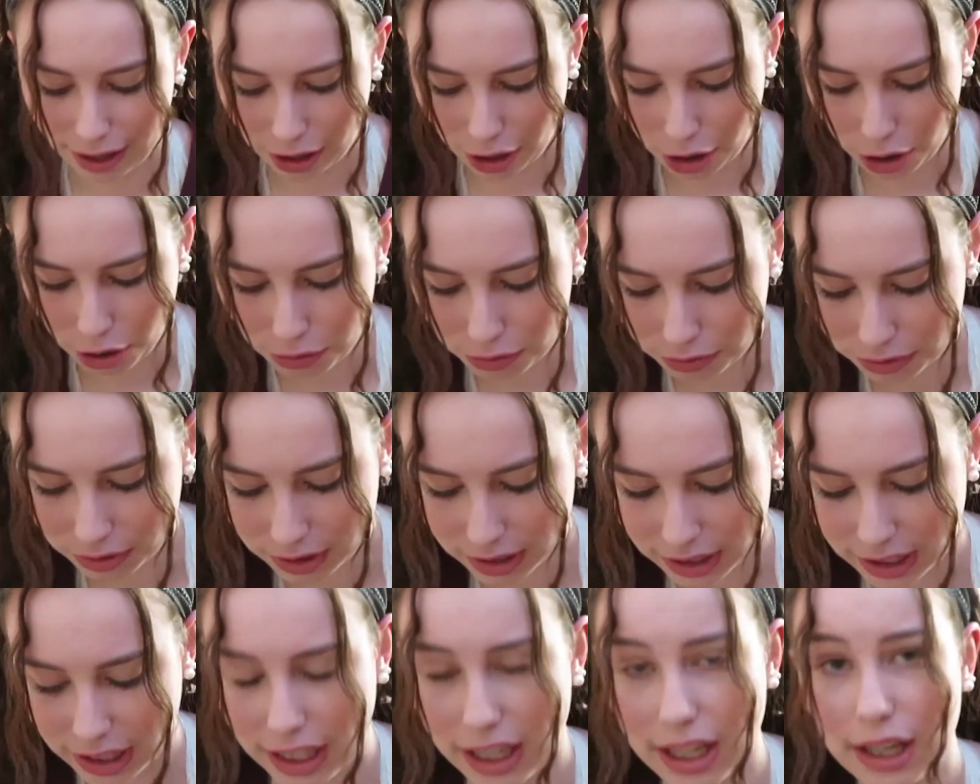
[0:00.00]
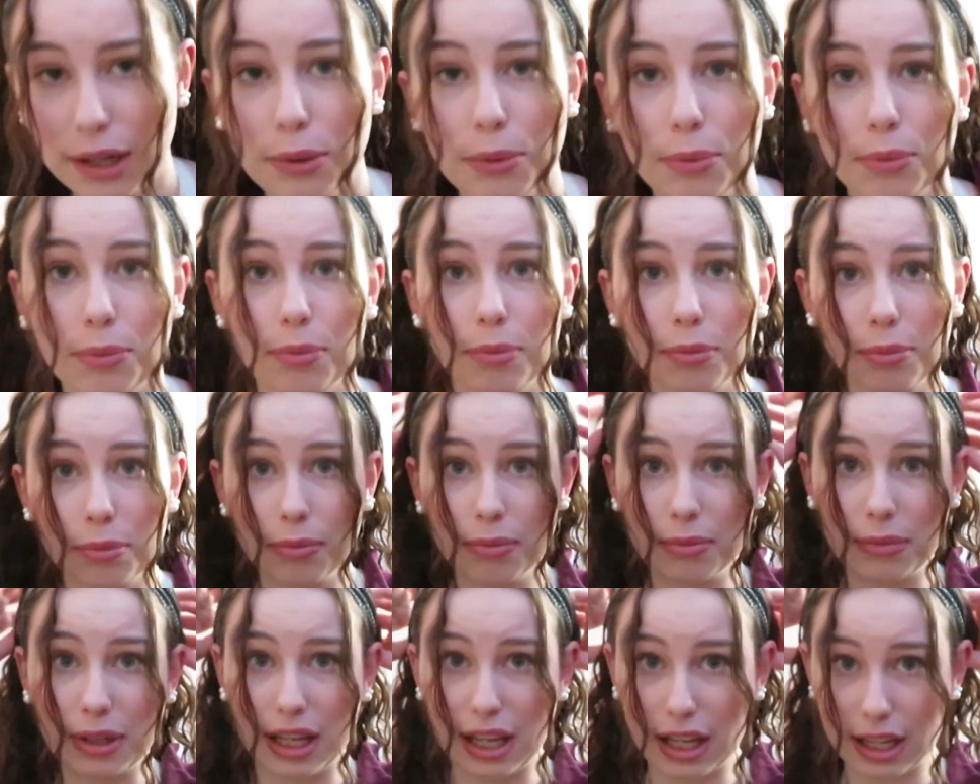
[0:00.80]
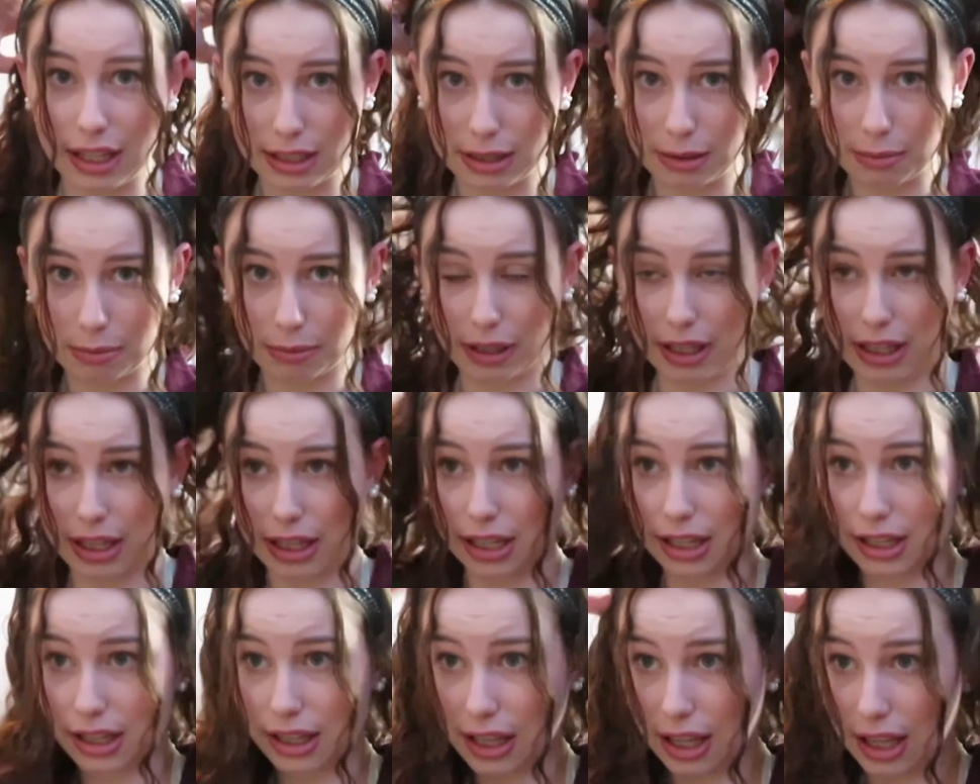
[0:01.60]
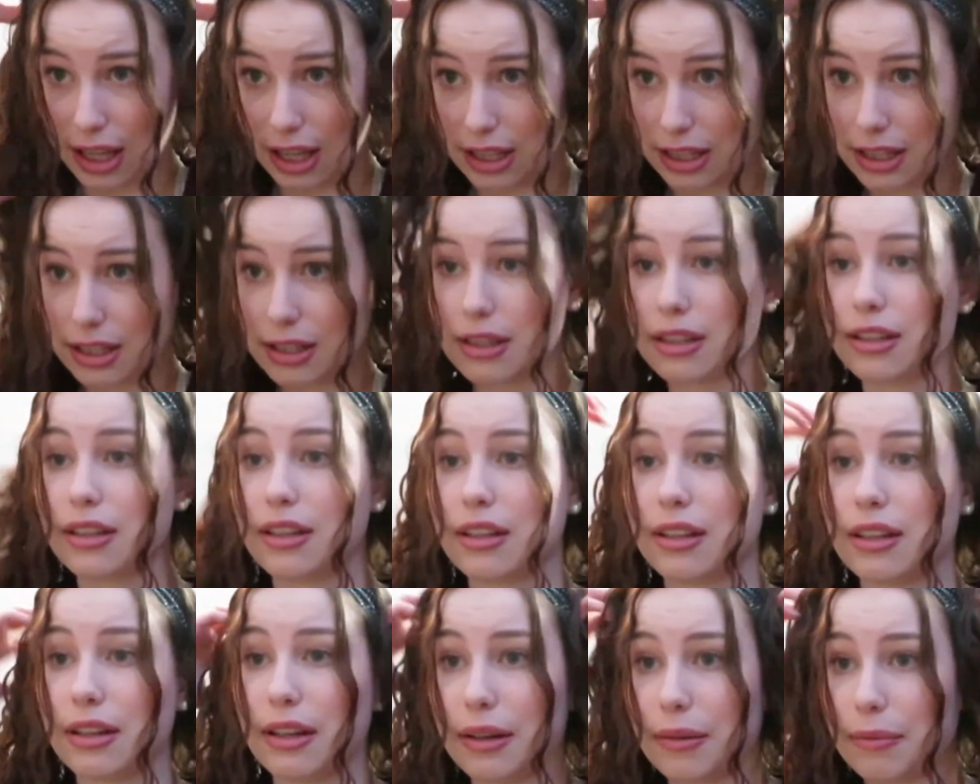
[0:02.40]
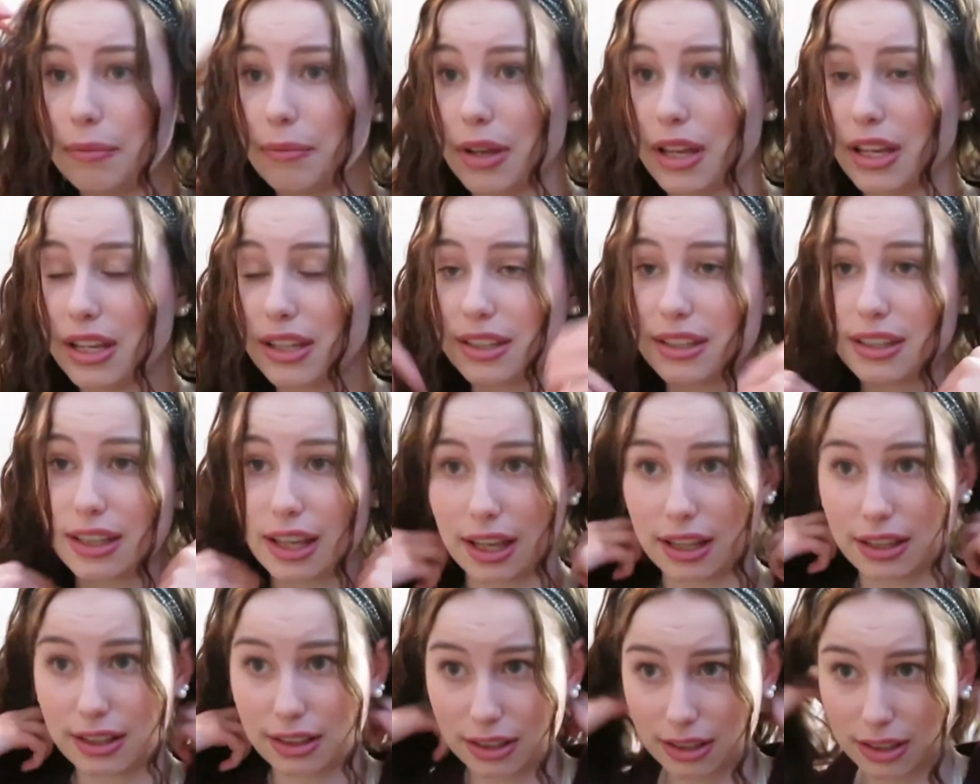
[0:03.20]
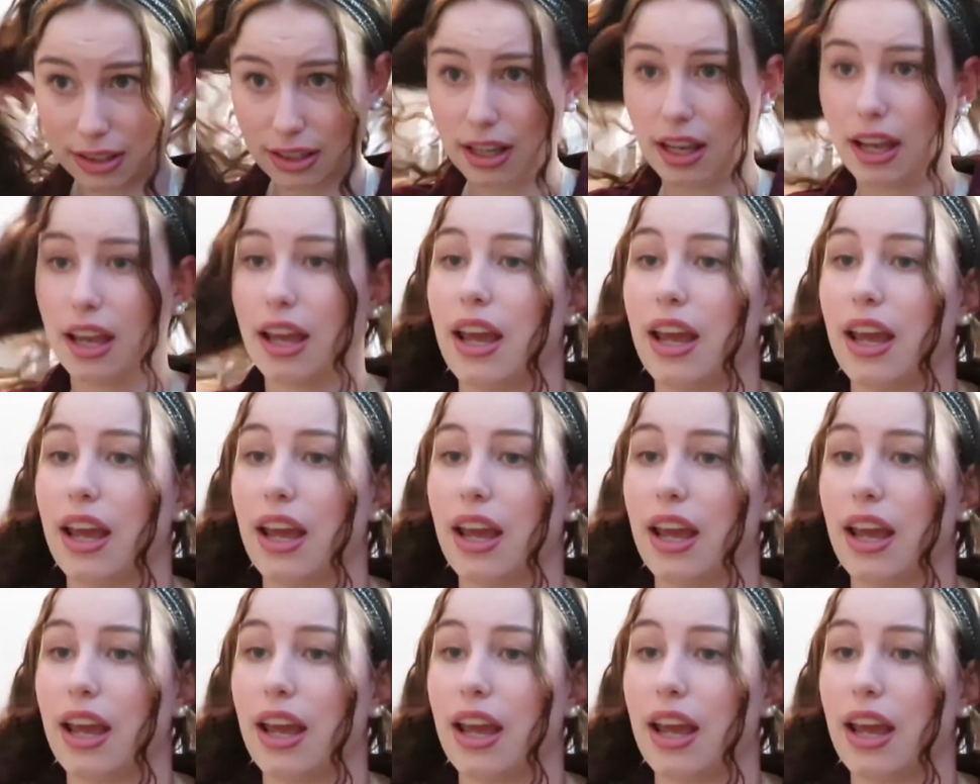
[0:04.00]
Hopefully me explaining this makes sense.